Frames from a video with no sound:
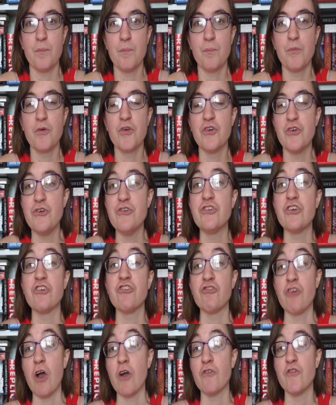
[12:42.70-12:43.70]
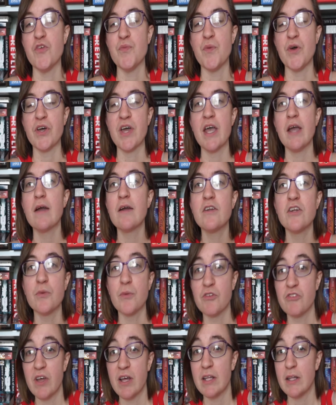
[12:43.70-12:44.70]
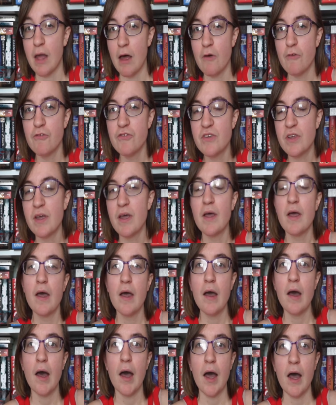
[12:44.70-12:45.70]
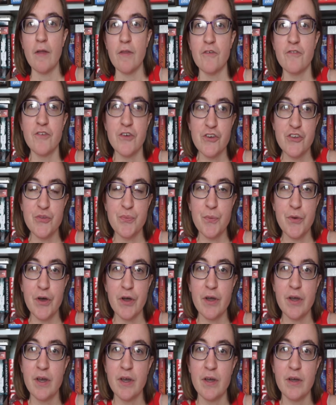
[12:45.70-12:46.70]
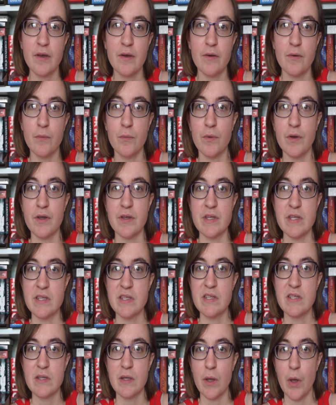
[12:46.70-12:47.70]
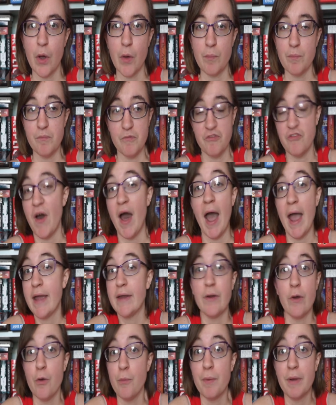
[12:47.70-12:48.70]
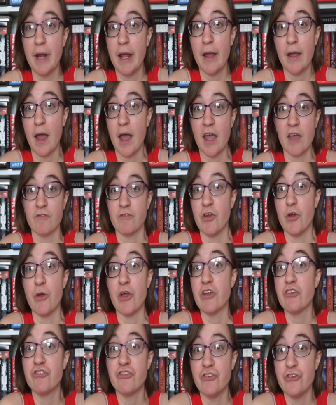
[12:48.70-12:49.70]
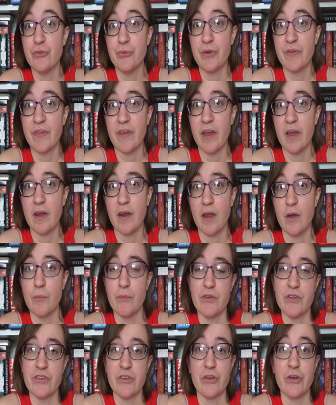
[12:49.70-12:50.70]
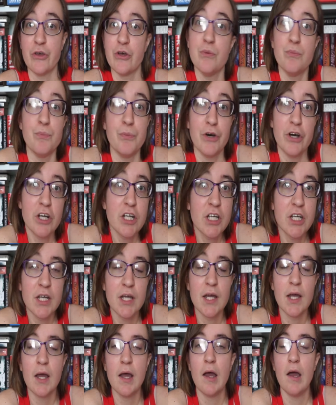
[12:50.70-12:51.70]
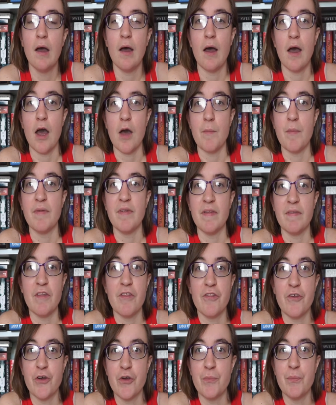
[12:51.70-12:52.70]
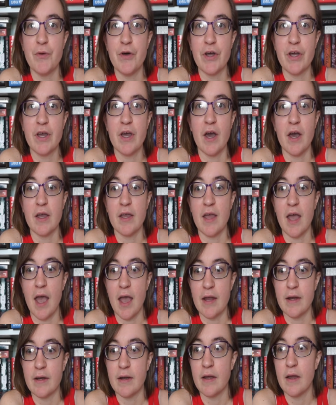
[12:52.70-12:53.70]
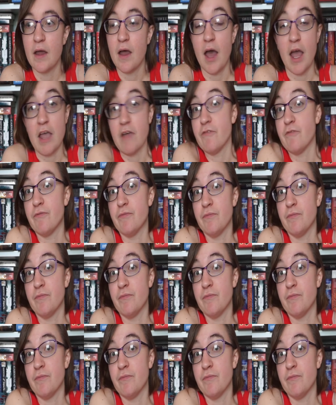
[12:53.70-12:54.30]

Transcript: produced a strong female character, which I loved. Uh, the first book was a fine opening. I have no issues with it. It was a good book. Um, and then the third book, again, I have